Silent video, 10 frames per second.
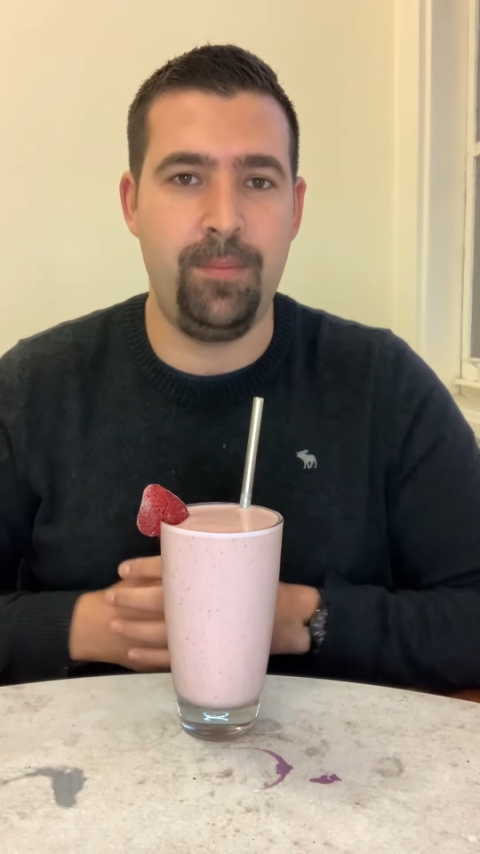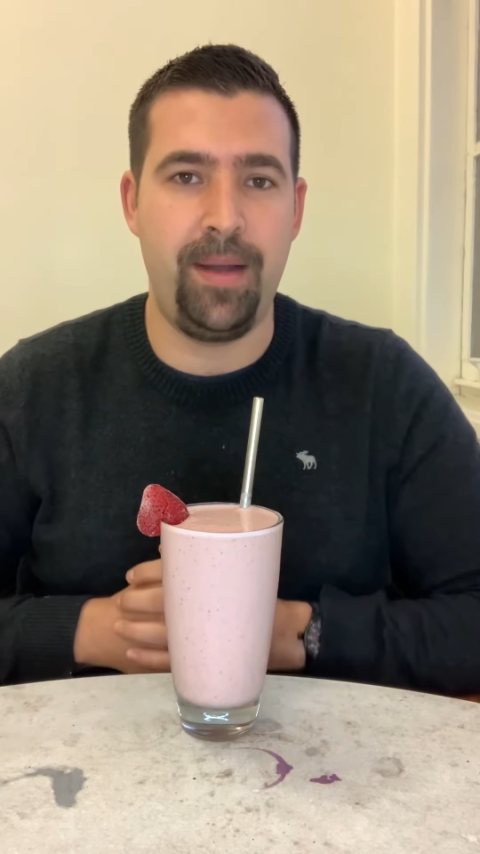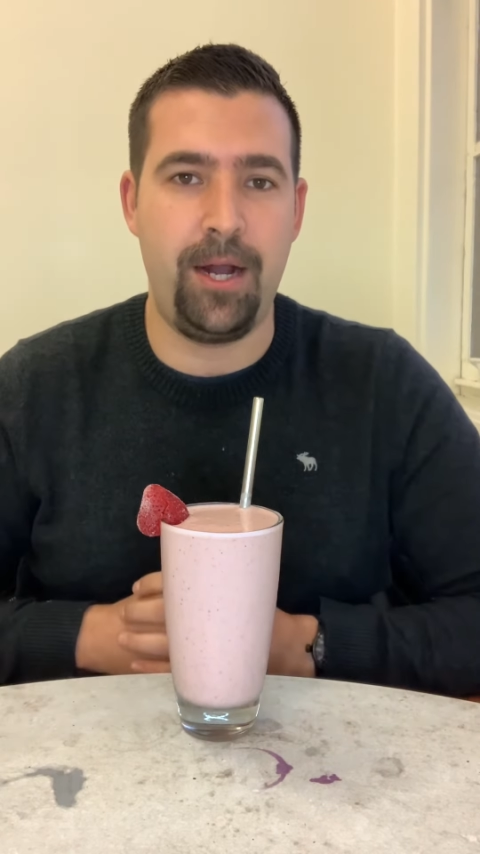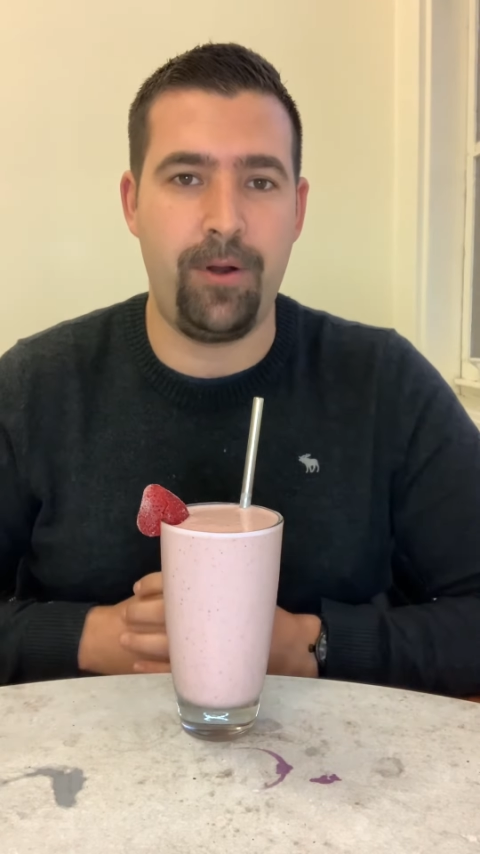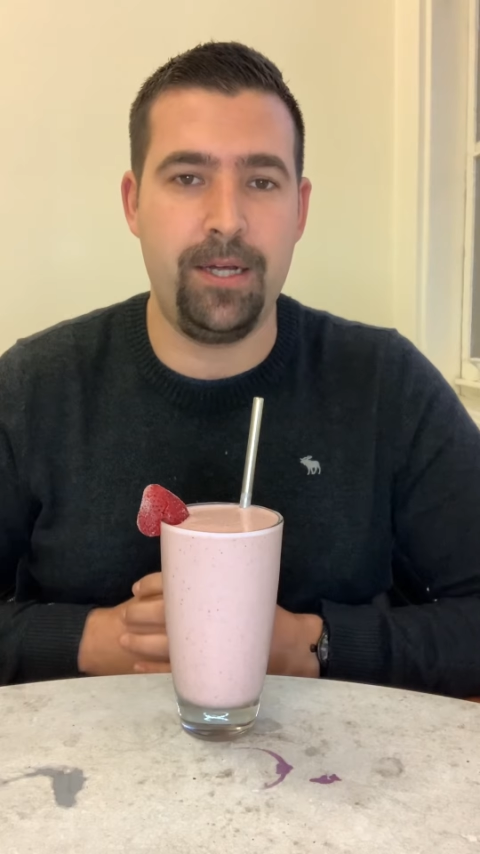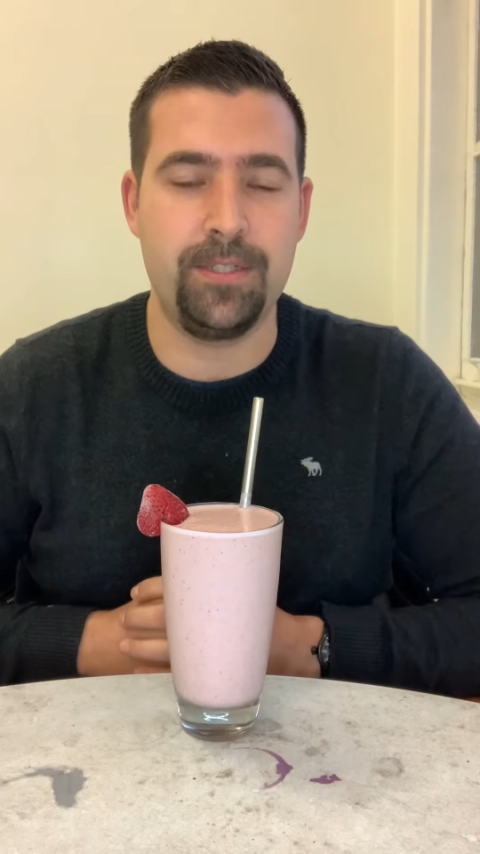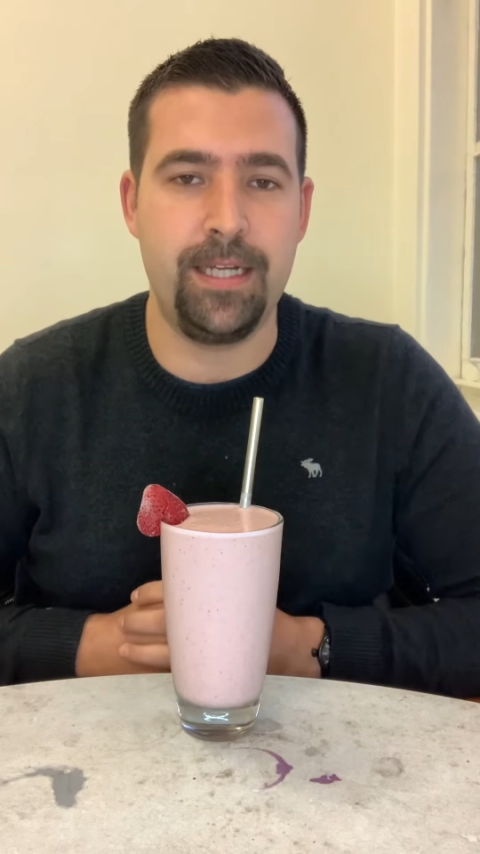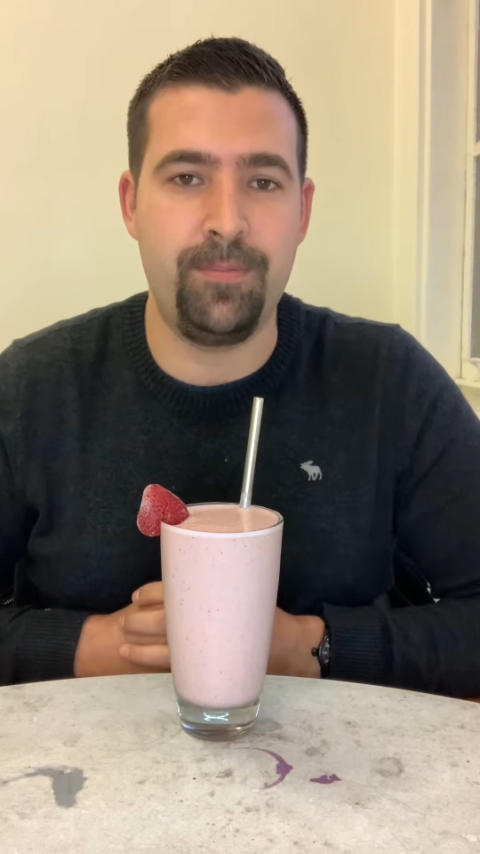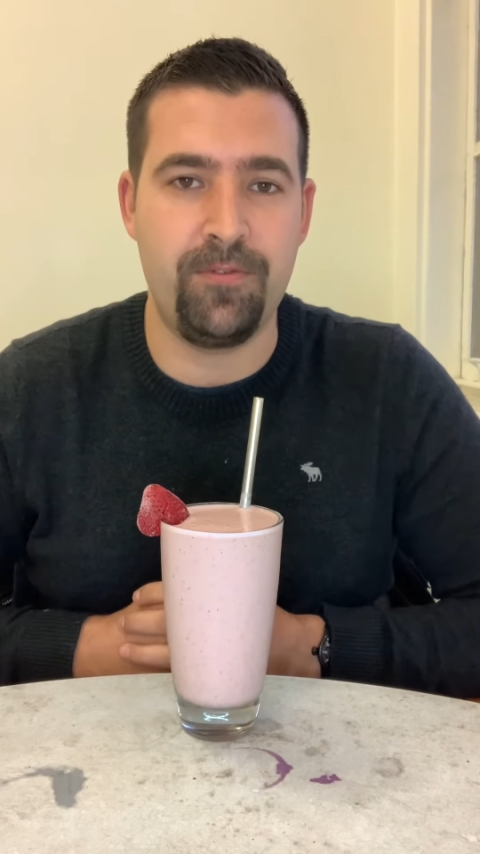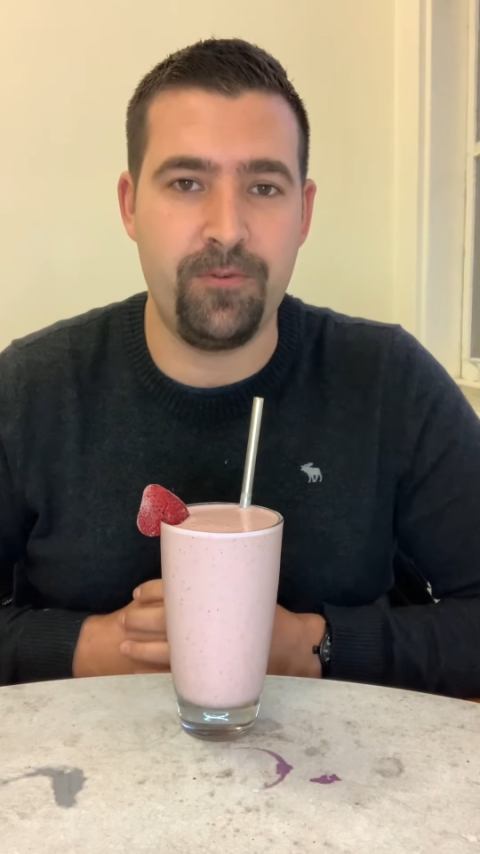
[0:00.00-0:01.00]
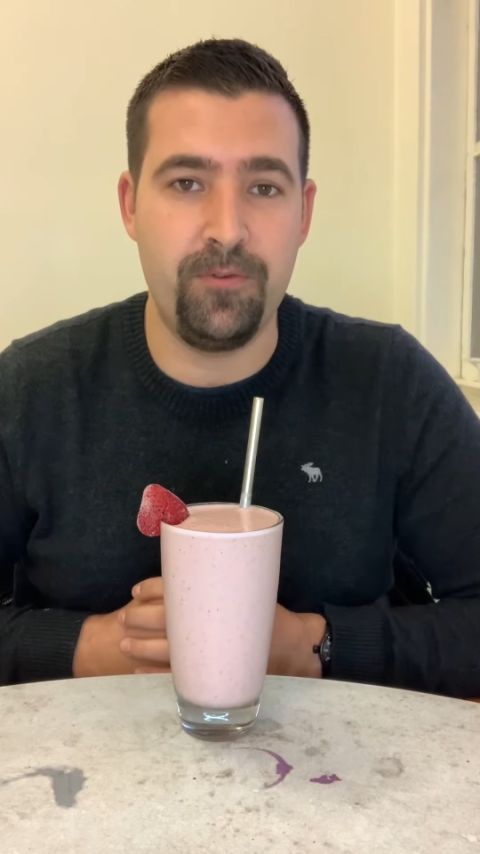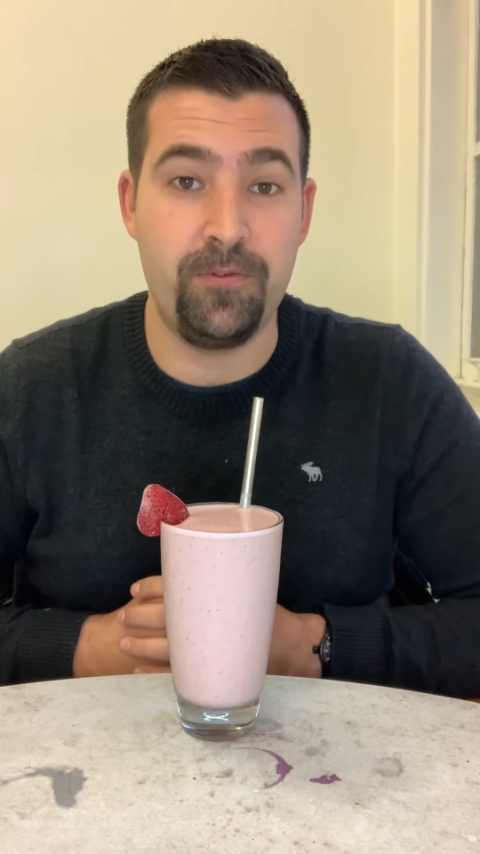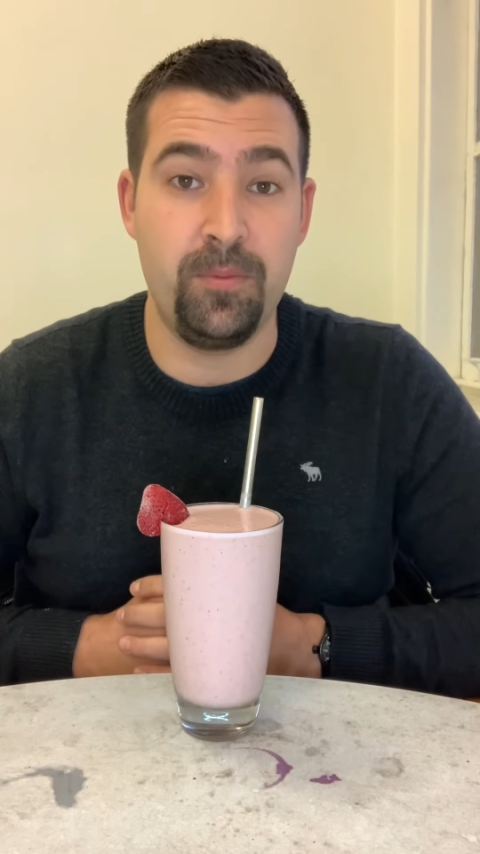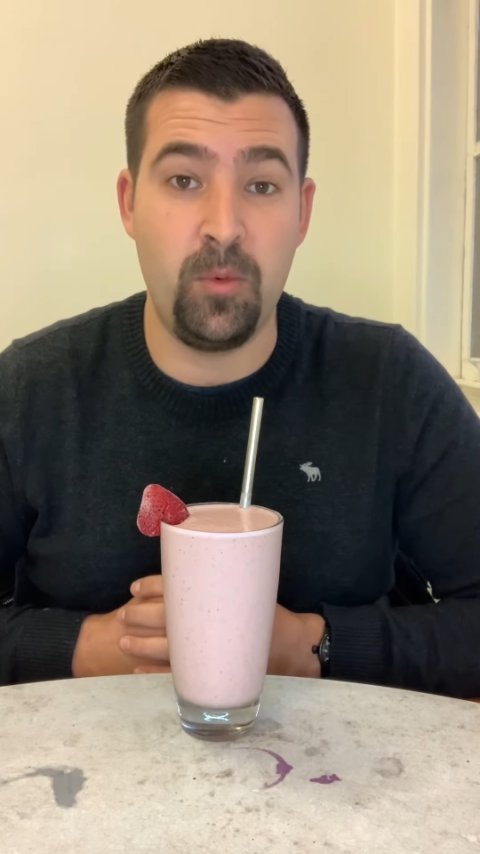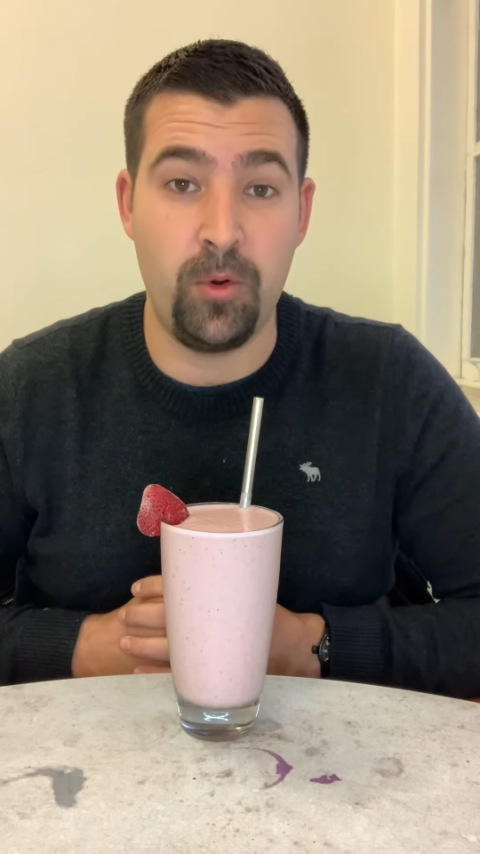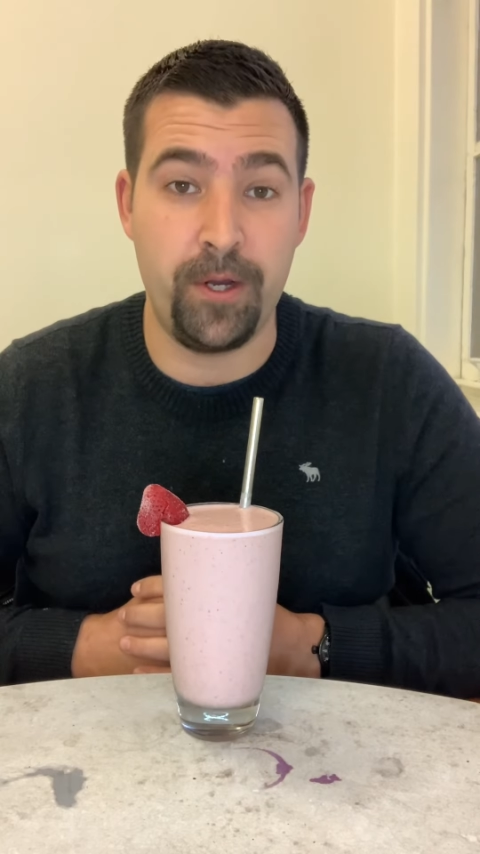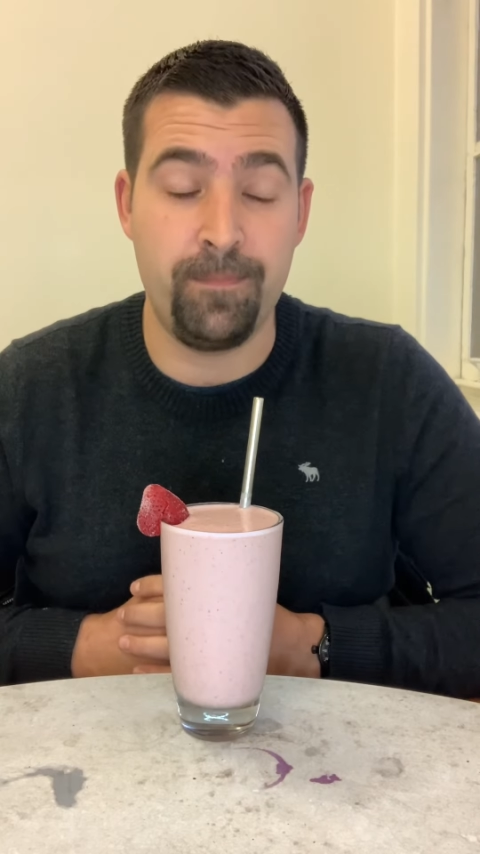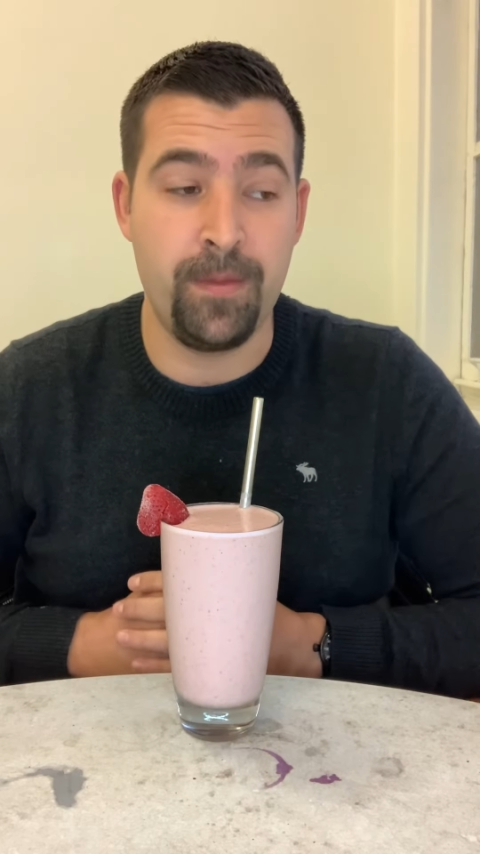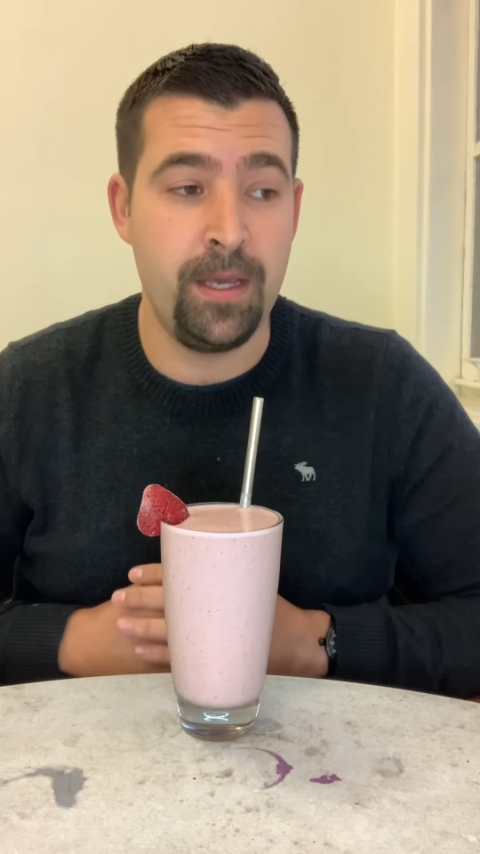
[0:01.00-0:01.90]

powerhouse type of fruit for the morning.